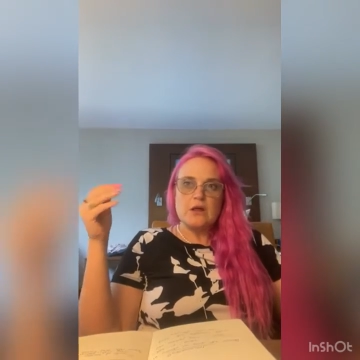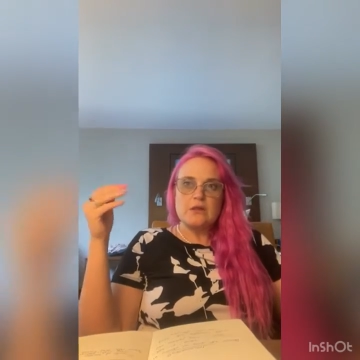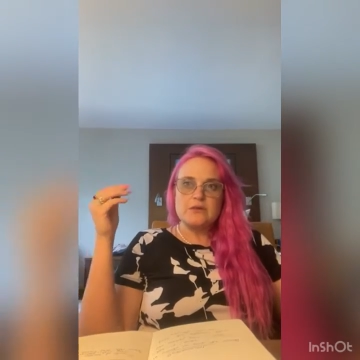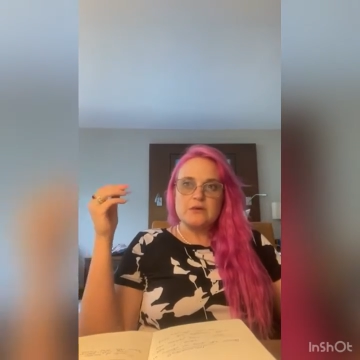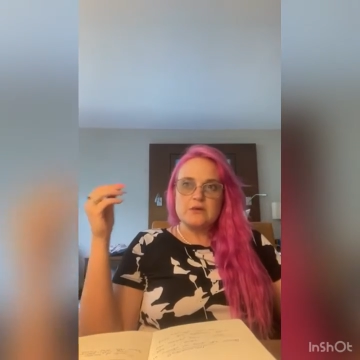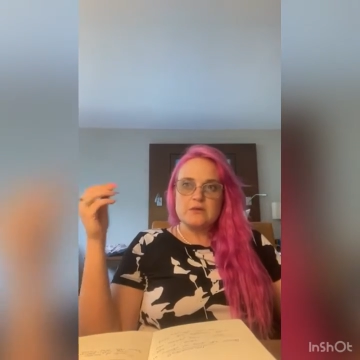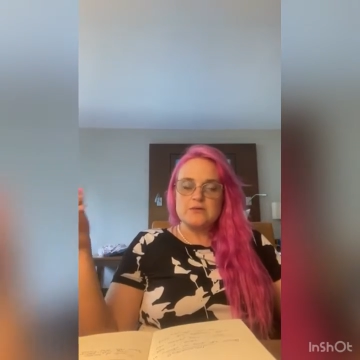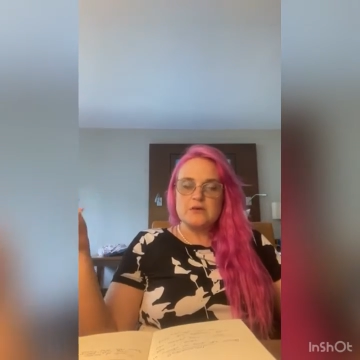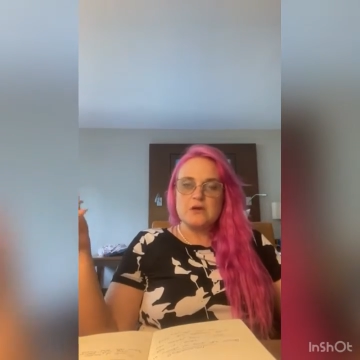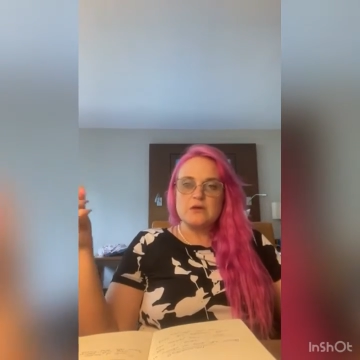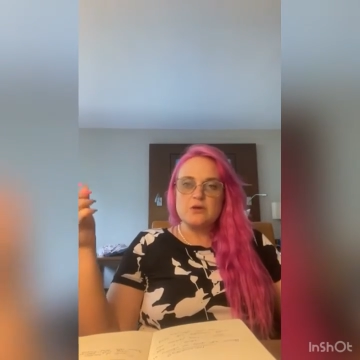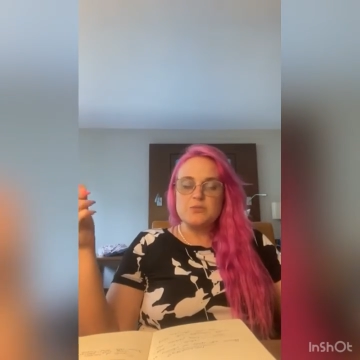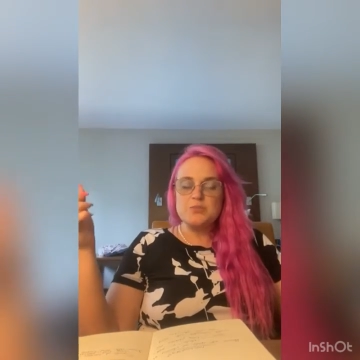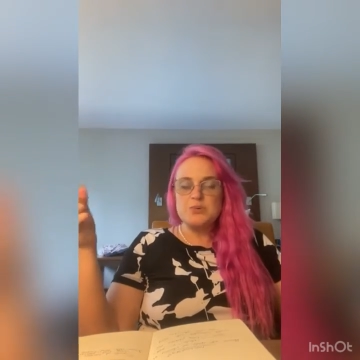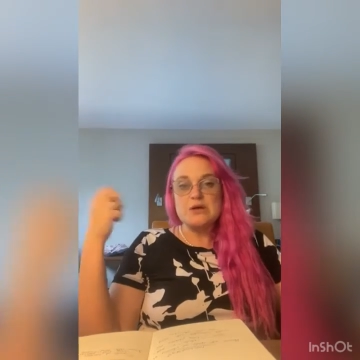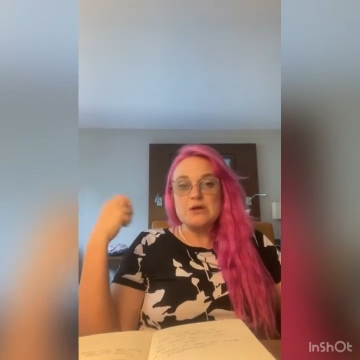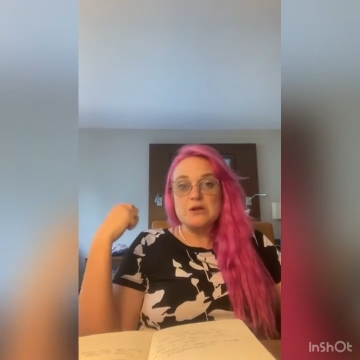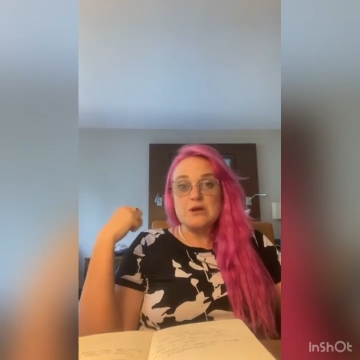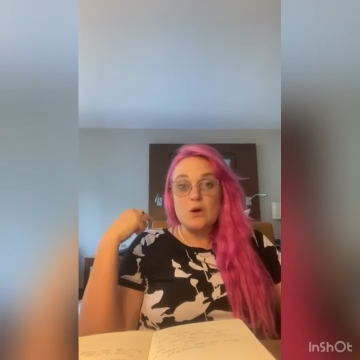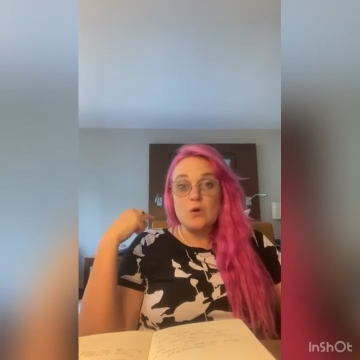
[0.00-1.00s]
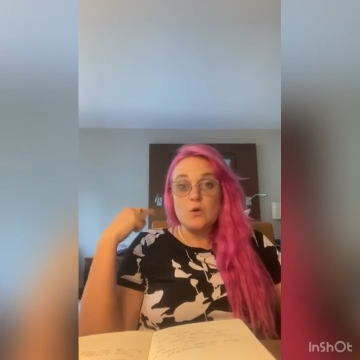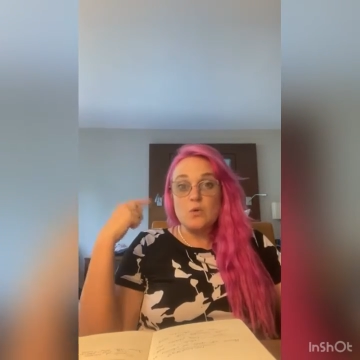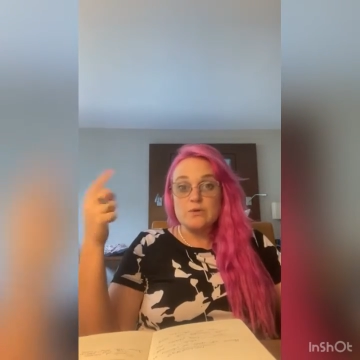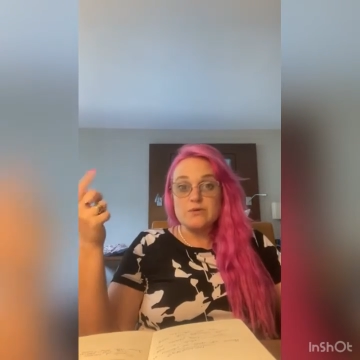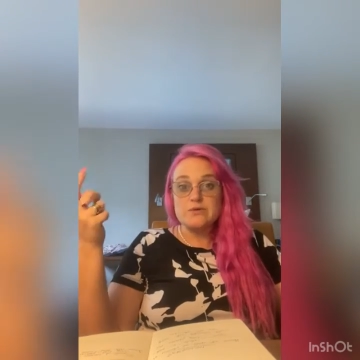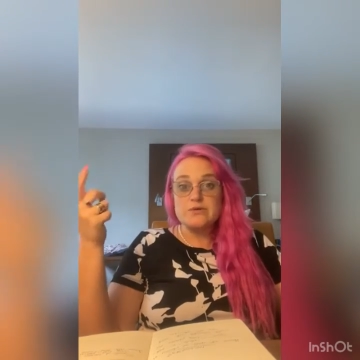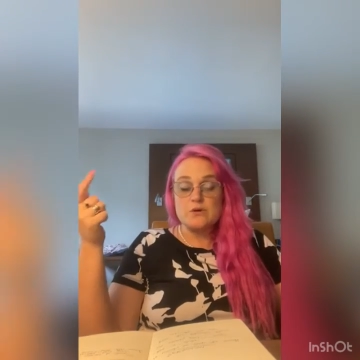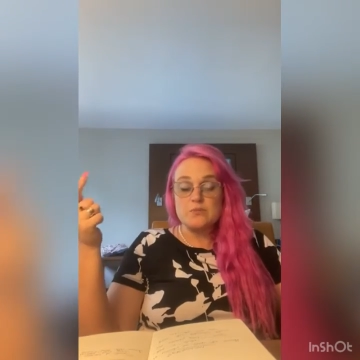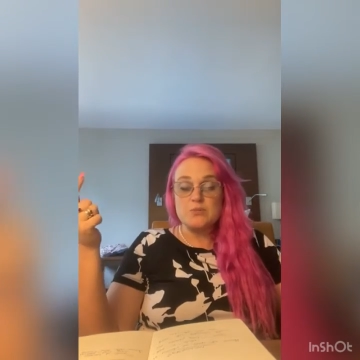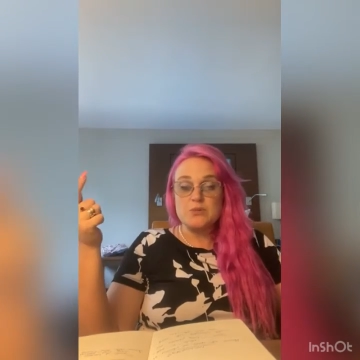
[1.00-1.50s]
the encyclopedia or
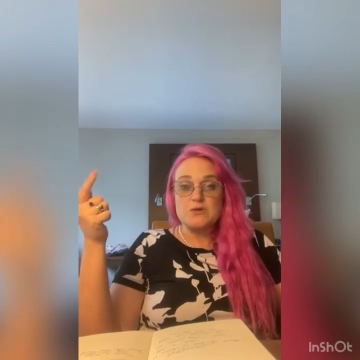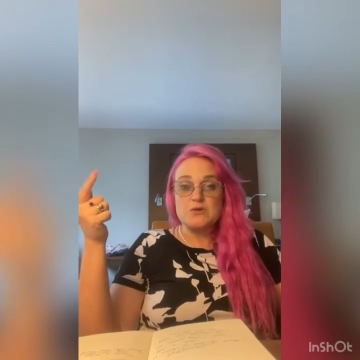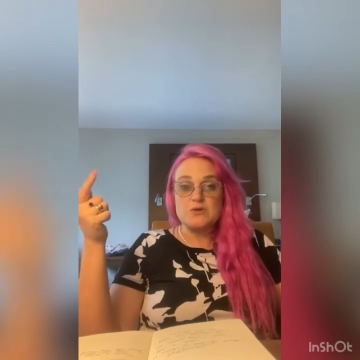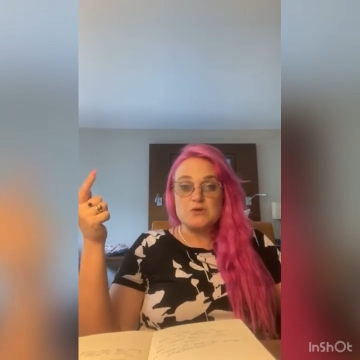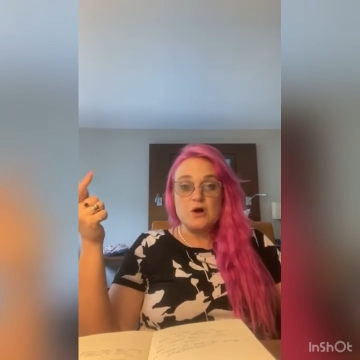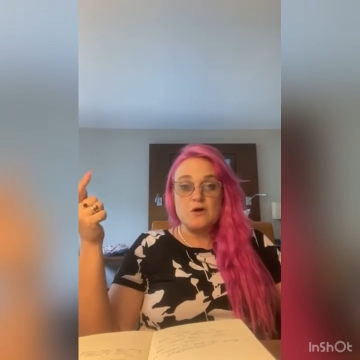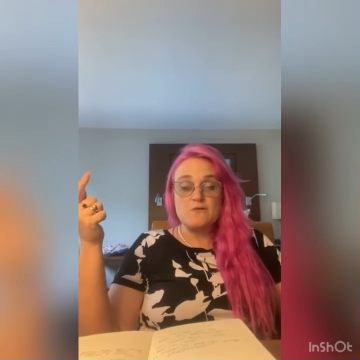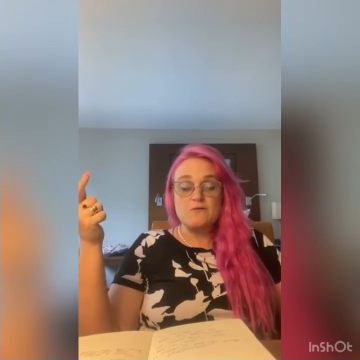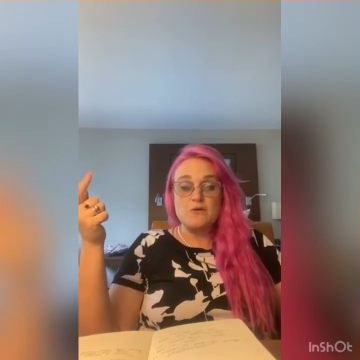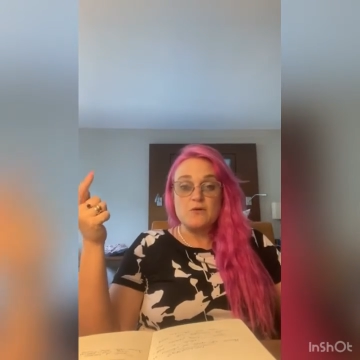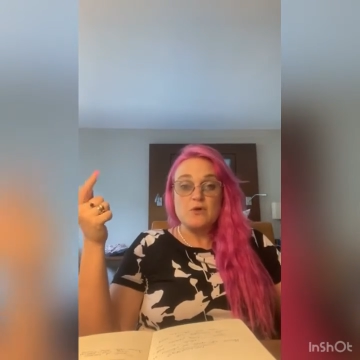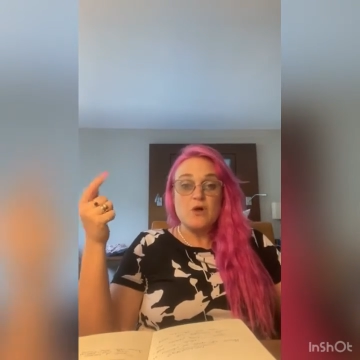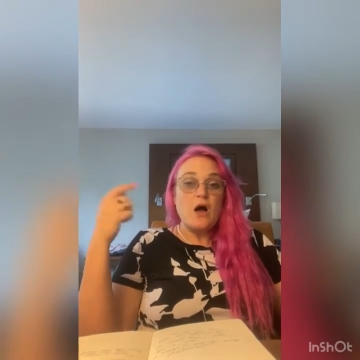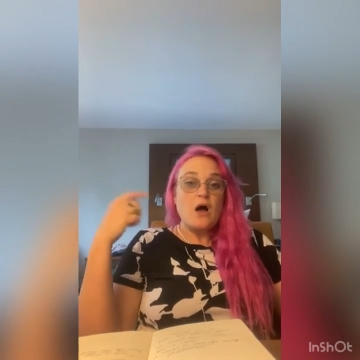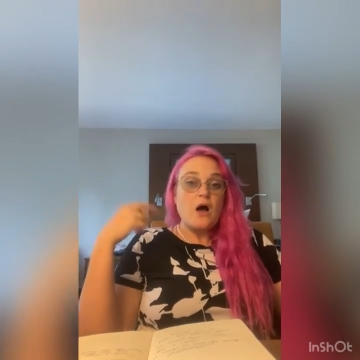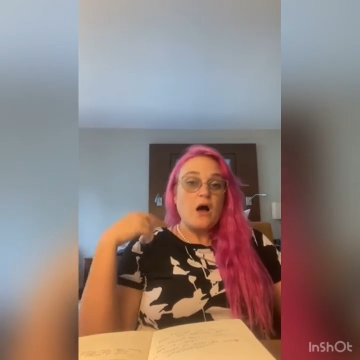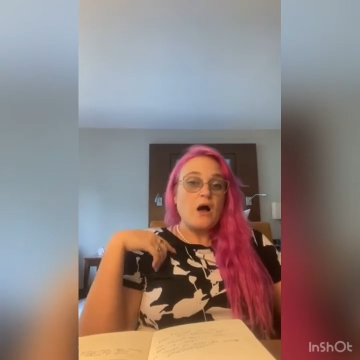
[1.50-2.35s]
somebody's novel.